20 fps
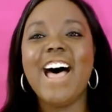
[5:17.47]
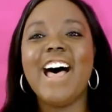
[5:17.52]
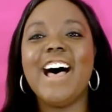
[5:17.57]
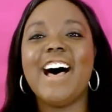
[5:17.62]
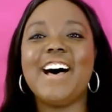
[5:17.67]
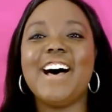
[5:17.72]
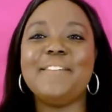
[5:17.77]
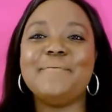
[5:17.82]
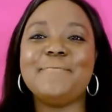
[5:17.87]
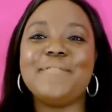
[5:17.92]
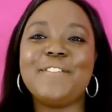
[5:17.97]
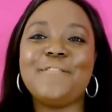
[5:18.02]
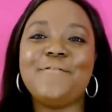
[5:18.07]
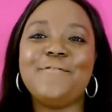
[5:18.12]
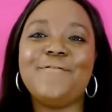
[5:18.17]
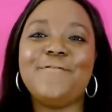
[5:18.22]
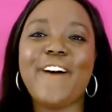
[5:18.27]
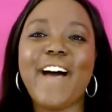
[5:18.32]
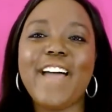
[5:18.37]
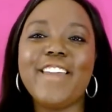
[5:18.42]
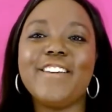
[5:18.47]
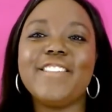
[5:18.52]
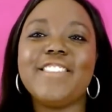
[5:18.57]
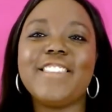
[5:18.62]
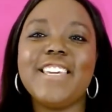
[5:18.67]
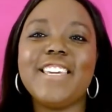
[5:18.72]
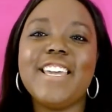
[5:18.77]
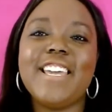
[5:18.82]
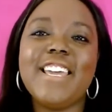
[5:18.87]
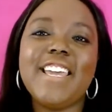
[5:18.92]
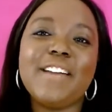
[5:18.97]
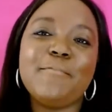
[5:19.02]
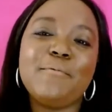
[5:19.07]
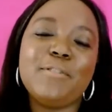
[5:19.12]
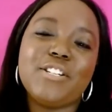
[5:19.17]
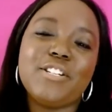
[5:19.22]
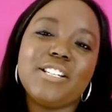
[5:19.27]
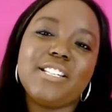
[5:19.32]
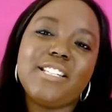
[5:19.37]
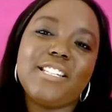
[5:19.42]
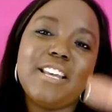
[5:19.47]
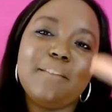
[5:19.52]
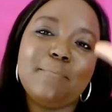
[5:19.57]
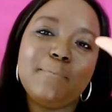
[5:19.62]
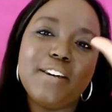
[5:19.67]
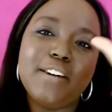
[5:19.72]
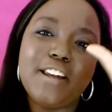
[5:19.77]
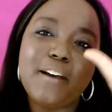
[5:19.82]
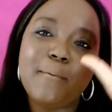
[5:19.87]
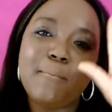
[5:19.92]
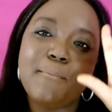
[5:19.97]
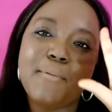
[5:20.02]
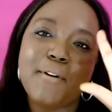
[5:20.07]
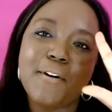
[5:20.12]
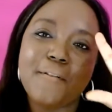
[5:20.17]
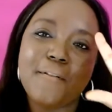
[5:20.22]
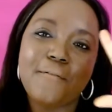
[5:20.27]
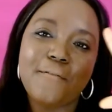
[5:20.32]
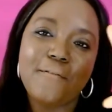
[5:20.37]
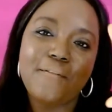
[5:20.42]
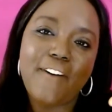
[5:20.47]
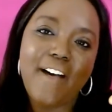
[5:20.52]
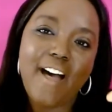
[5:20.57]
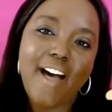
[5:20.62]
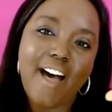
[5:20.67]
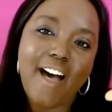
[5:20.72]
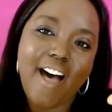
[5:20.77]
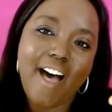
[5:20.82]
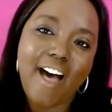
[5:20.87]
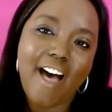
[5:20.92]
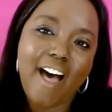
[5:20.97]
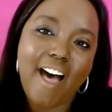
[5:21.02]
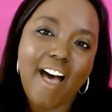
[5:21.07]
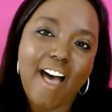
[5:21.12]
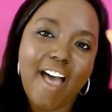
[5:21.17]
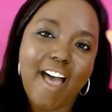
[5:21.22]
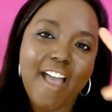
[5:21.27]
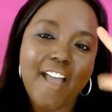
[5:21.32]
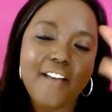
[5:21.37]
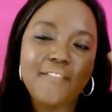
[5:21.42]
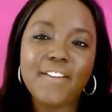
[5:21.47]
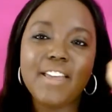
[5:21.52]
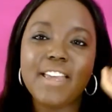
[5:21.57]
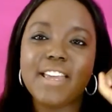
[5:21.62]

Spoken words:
The final thing, which is tip number 5,